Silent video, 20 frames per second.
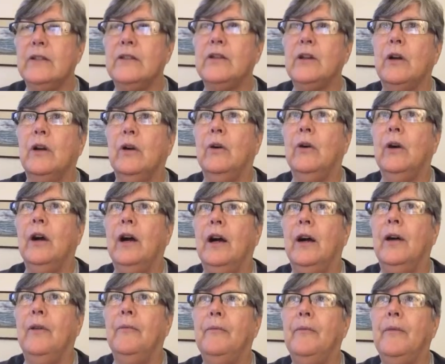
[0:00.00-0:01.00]
So
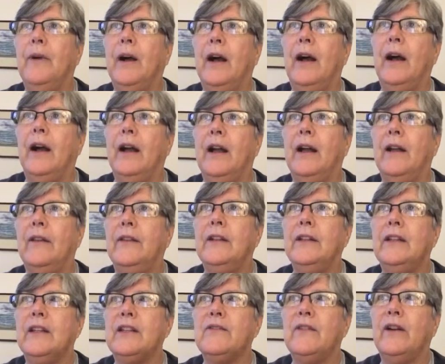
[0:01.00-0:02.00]
I
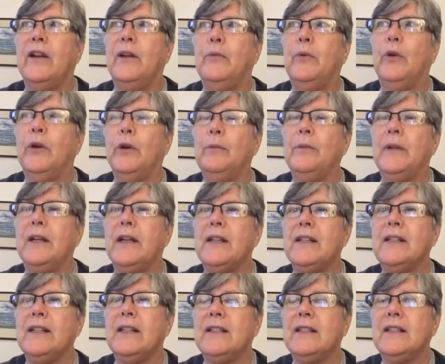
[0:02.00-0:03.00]
think that's very important
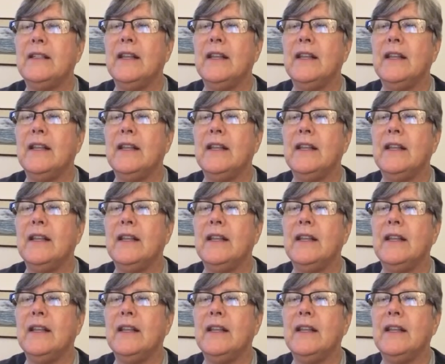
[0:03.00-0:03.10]
because